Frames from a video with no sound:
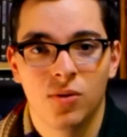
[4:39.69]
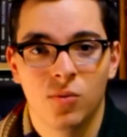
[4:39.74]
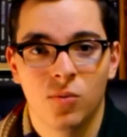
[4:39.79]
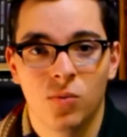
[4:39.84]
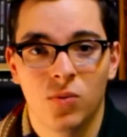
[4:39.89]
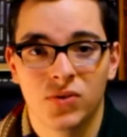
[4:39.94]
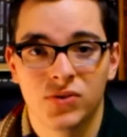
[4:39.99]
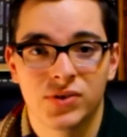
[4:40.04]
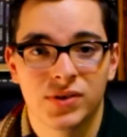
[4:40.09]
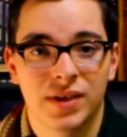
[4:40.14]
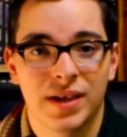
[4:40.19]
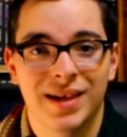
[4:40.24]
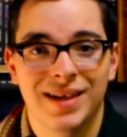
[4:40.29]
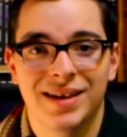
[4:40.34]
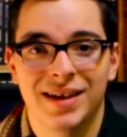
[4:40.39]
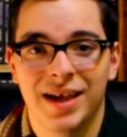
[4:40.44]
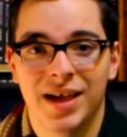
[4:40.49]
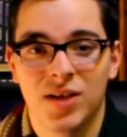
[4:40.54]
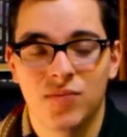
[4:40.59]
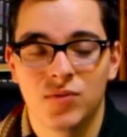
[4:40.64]
Once again,
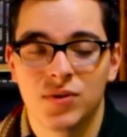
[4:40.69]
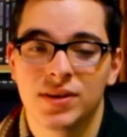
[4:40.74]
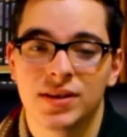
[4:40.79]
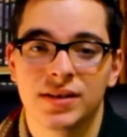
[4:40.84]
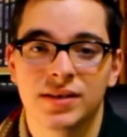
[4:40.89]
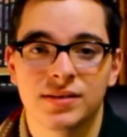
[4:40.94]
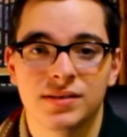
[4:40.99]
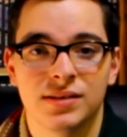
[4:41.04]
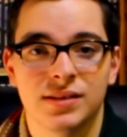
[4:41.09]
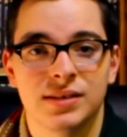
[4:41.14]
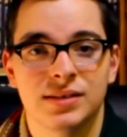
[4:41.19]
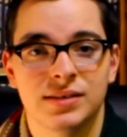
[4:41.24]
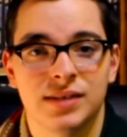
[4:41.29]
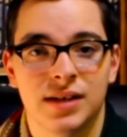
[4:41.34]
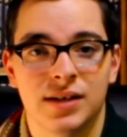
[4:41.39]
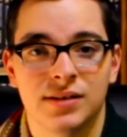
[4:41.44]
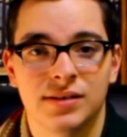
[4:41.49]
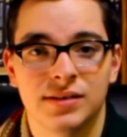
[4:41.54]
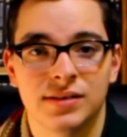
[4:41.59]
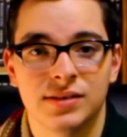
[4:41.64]
everything is linked
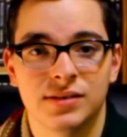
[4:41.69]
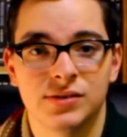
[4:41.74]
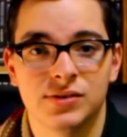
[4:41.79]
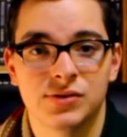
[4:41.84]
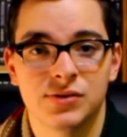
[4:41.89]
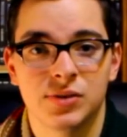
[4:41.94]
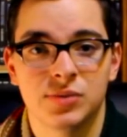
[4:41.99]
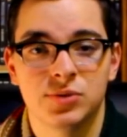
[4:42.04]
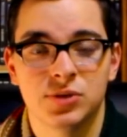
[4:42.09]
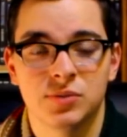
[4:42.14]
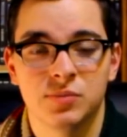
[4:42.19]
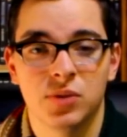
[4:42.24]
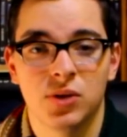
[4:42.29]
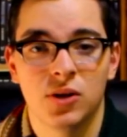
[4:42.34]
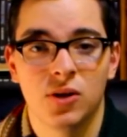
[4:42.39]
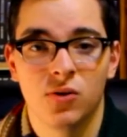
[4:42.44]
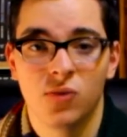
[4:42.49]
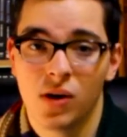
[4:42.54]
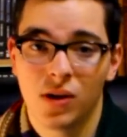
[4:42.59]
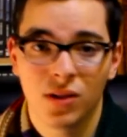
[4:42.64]
down in the description
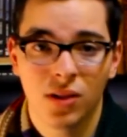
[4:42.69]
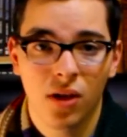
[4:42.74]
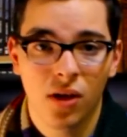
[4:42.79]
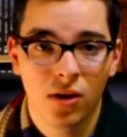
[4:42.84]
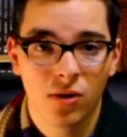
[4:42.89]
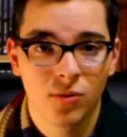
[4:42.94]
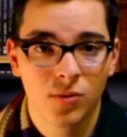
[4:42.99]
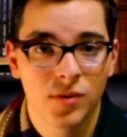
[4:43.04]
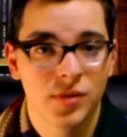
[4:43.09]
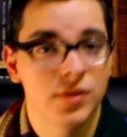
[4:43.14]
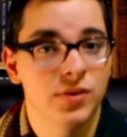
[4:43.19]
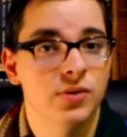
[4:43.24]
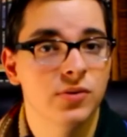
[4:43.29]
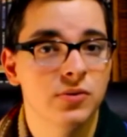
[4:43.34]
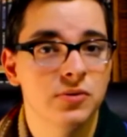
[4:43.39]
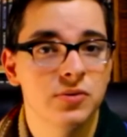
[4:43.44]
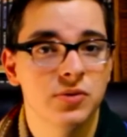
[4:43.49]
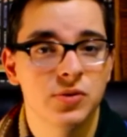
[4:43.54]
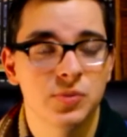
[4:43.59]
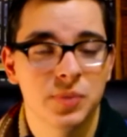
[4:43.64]
below, along with a
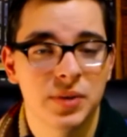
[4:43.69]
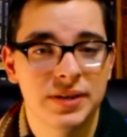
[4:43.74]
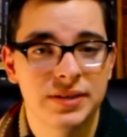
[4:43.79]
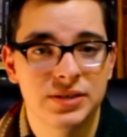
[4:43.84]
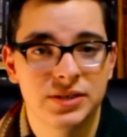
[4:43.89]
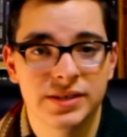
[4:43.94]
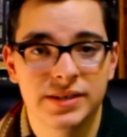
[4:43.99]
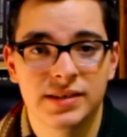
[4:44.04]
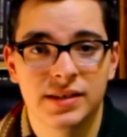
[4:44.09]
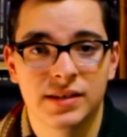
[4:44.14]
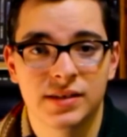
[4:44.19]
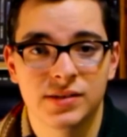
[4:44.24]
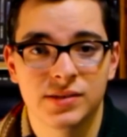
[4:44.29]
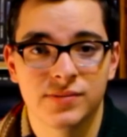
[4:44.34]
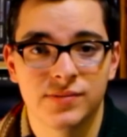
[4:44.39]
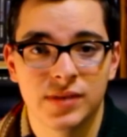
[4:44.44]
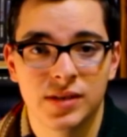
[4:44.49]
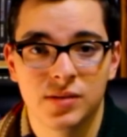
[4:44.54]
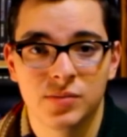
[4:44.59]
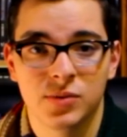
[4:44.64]
Google spreadsheet that is
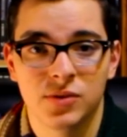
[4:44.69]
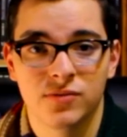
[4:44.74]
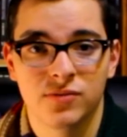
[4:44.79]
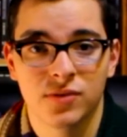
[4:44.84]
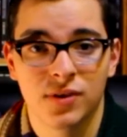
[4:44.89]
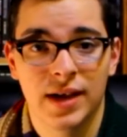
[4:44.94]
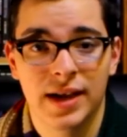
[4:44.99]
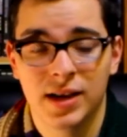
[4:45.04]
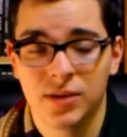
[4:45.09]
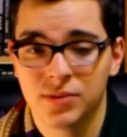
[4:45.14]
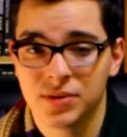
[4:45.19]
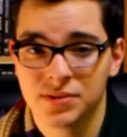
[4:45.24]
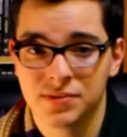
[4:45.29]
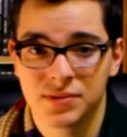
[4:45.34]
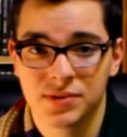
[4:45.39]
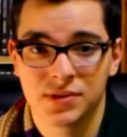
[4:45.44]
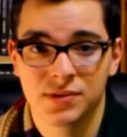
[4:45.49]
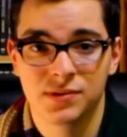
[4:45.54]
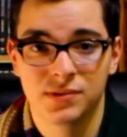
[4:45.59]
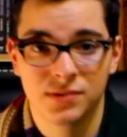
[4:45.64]
available for anyone
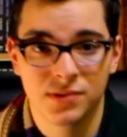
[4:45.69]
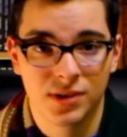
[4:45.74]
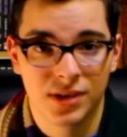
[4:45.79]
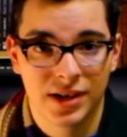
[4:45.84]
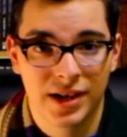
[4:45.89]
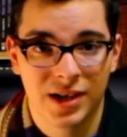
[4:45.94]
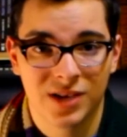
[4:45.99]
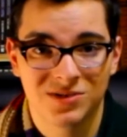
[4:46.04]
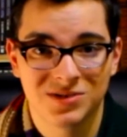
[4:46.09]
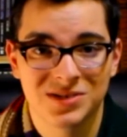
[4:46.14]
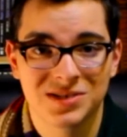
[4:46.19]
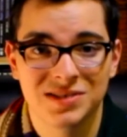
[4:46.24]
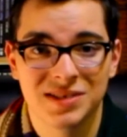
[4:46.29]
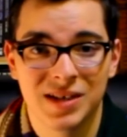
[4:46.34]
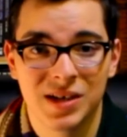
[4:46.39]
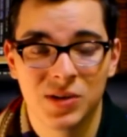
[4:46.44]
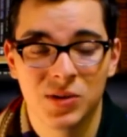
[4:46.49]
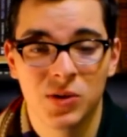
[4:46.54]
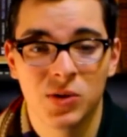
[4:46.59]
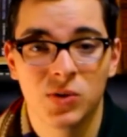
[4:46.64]
with a Google account to
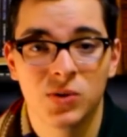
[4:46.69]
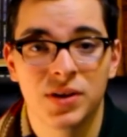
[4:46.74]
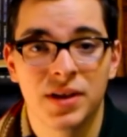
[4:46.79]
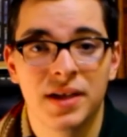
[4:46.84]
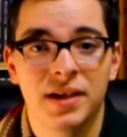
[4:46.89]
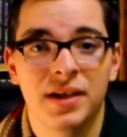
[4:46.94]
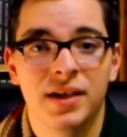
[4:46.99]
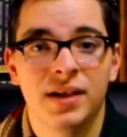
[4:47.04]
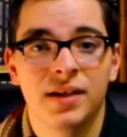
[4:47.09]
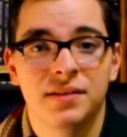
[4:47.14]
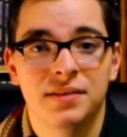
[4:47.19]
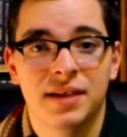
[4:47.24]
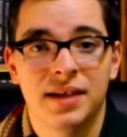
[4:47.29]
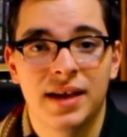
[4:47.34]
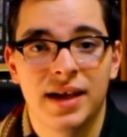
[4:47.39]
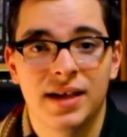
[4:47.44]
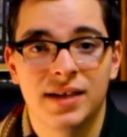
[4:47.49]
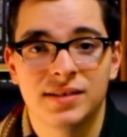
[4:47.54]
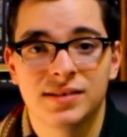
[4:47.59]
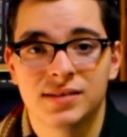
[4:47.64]
download, that
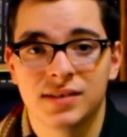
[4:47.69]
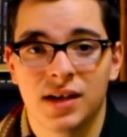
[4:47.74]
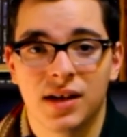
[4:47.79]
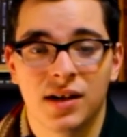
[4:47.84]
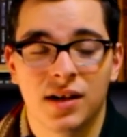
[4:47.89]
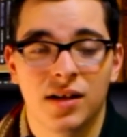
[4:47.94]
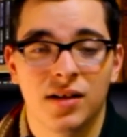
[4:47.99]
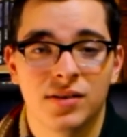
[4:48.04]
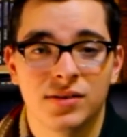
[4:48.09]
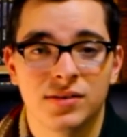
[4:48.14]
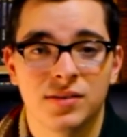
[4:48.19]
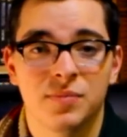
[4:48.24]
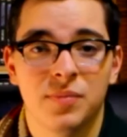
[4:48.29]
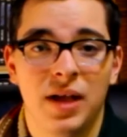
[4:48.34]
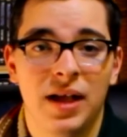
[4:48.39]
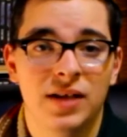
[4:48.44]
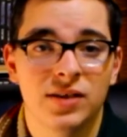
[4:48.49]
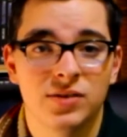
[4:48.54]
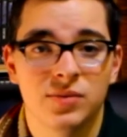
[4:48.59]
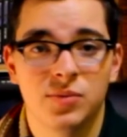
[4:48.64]
has a
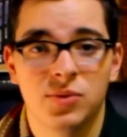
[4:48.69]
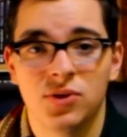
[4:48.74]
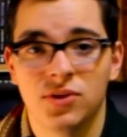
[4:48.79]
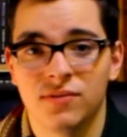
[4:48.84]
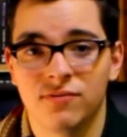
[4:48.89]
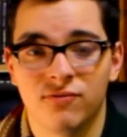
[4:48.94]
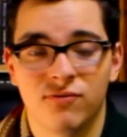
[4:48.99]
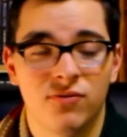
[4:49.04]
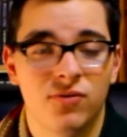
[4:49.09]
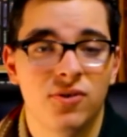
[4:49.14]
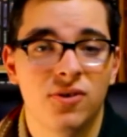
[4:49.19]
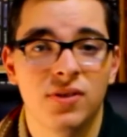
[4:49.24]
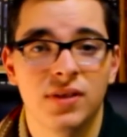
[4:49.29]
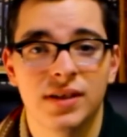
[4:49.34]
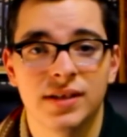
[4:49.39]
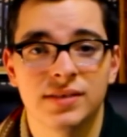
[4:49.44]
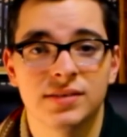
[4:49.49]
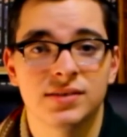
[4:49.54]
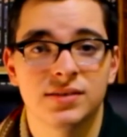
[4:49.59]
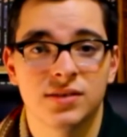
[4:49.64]
customizable and full
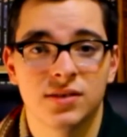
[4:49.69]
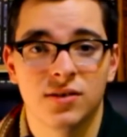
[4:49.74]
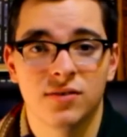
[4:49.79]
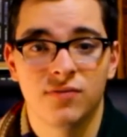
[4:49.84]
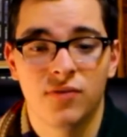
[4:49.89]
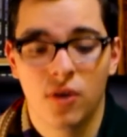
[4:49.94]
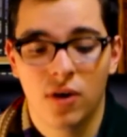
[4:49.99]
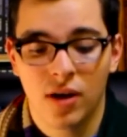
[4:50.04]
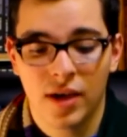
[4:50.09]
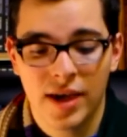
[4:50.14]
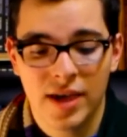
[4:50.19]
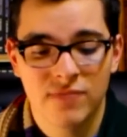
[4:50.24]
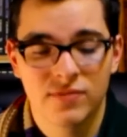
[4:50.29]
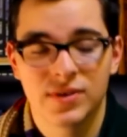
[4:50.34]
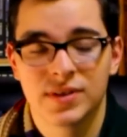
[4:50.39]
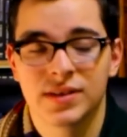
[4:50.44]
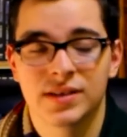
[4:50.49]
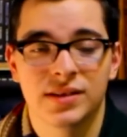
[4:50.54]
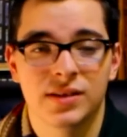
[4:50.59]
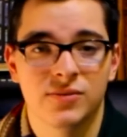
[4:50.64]
list of
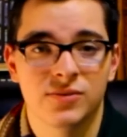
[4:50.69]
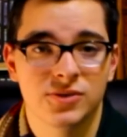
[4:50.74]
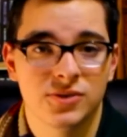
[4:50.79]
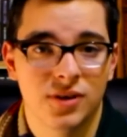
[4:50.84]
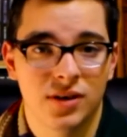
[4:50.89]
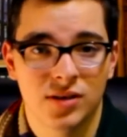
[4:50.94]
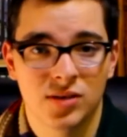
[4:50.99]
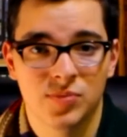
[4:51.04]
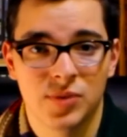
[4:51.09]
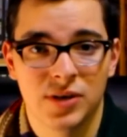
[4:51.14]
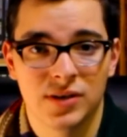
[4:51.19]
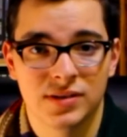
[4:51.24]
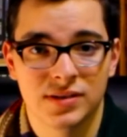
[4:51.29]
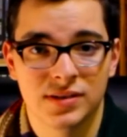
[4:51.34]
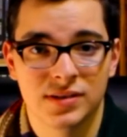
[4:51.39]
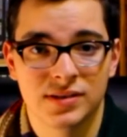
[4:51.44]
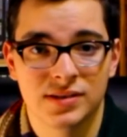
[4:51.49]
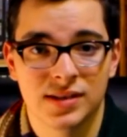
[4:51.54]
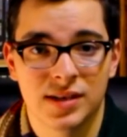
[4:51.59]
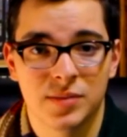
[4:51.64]
everything that was talked about in
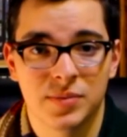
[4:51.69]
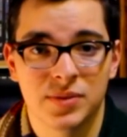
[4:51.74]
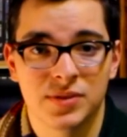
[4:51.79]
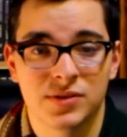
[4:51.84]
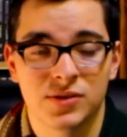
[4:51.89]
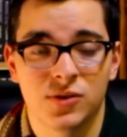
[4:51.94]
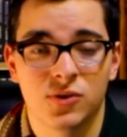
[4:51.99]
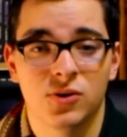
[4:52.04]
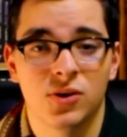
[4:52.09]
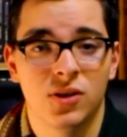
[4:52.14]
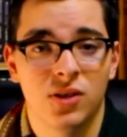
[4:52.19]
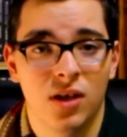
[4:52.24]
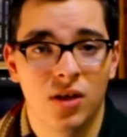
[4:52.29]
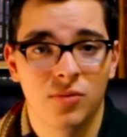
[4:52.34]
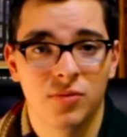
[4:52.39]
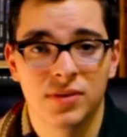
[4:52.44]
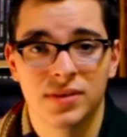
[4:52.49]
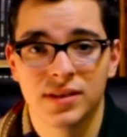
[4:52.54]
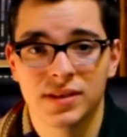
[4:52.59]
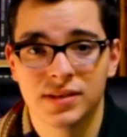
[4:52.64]
this episode,
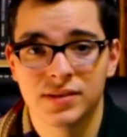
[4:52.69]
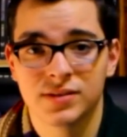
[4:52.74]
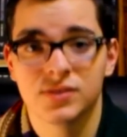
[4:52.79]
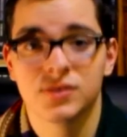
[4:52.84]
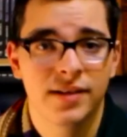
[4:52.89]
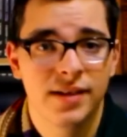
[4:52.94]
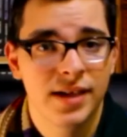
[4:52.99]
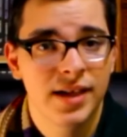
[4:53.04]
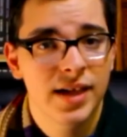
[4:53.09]
along with links.